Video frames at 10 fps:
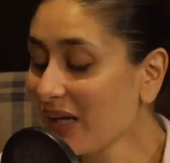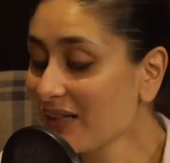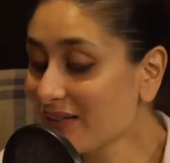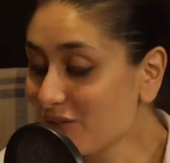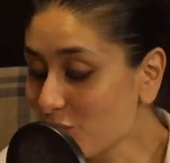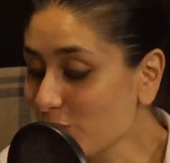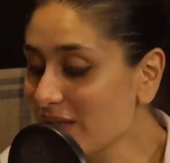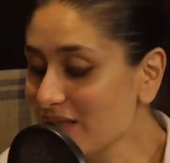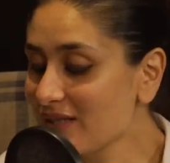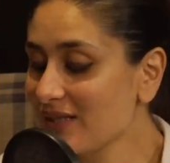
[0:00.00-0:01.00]
And the
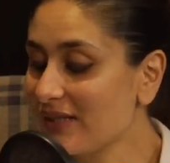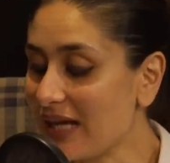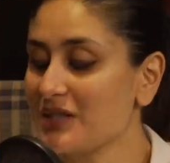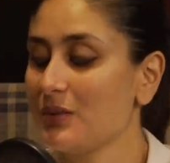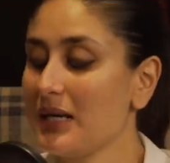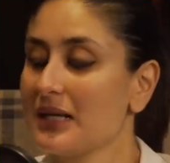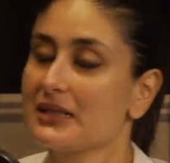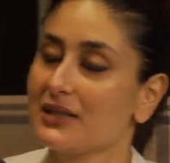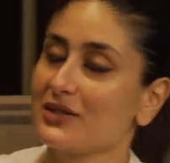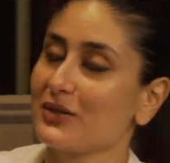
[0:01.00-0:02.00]
truth is that that's why I
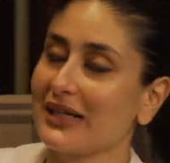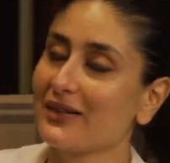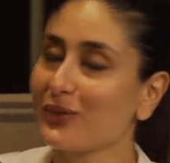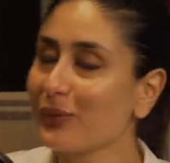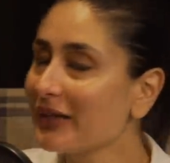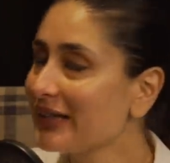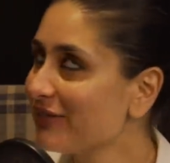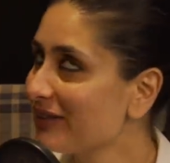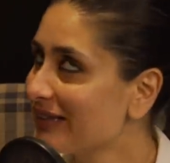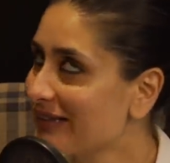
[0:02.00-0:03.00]
till today don't
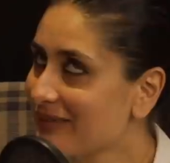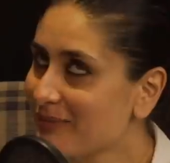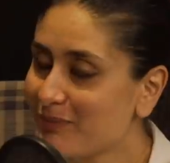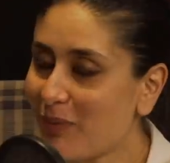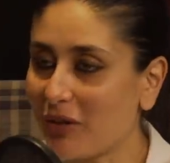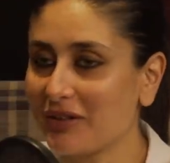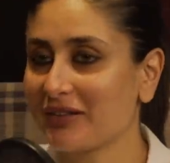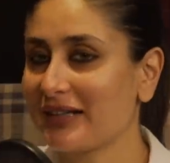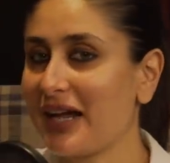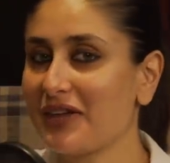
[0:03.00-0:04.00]
even
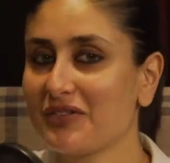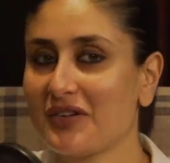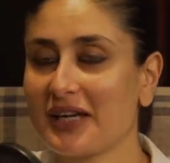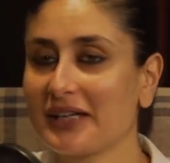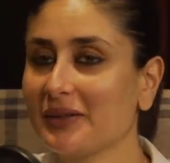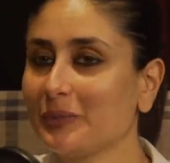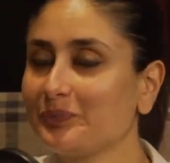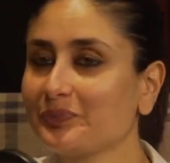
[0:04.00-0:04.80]
bother clarifying